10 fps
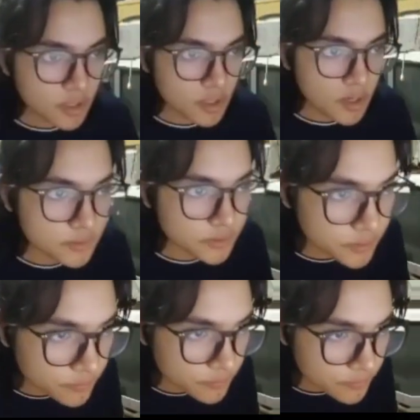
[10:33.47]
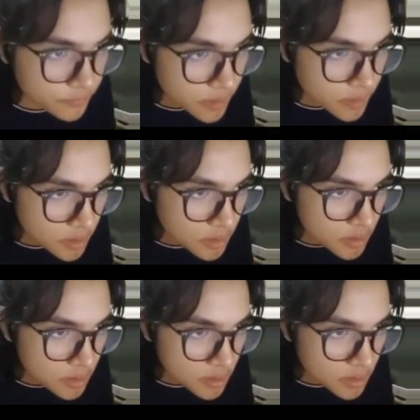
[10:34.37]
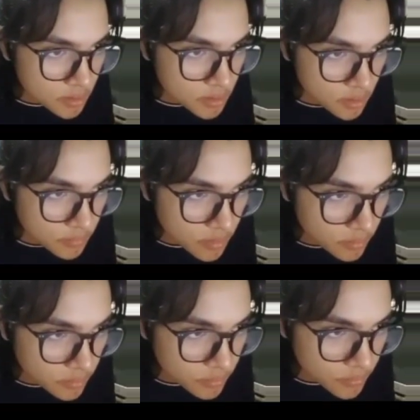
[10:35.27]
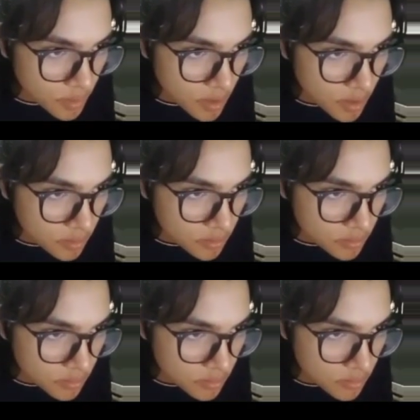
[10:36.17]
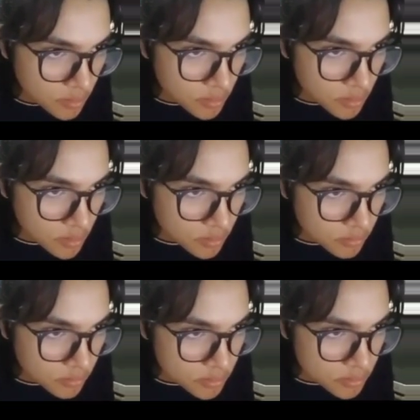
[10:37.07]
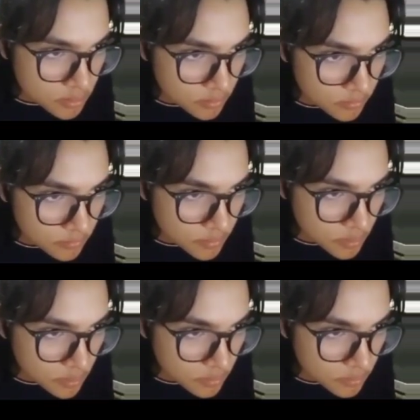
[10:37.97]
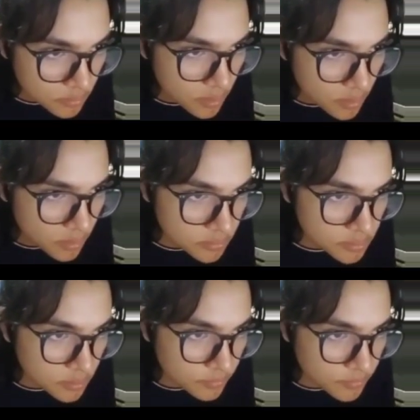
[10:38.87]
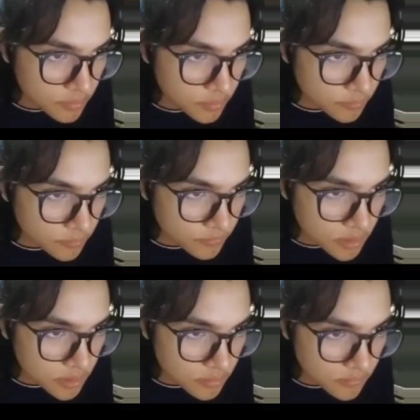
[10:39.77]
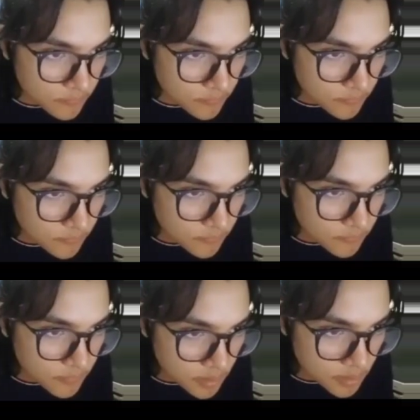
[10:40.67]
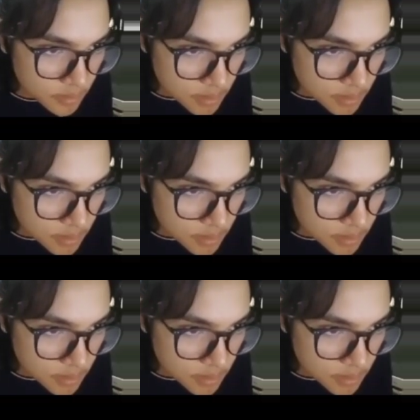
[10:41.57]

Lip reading: as our new V. This is gonna be our new L. This is gonna be our new V. This is